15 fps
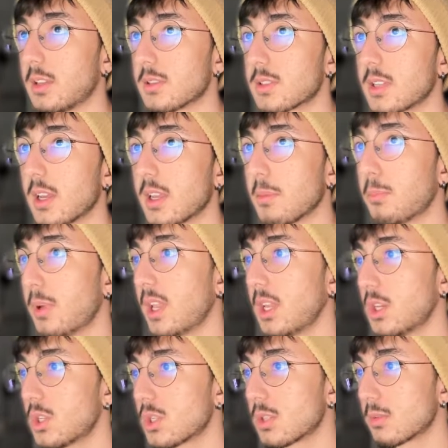sign up
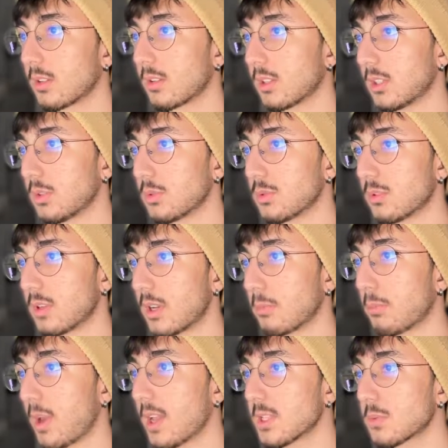page, username,
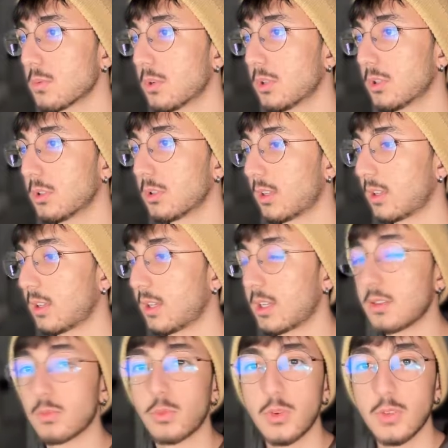password,
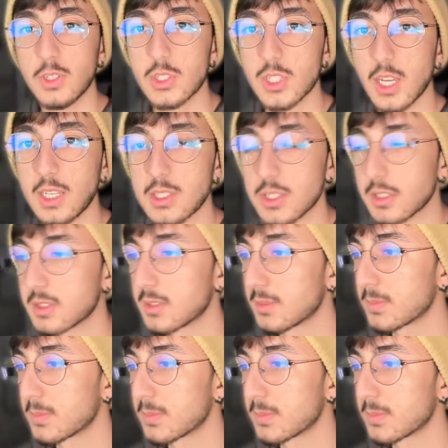and we will change it.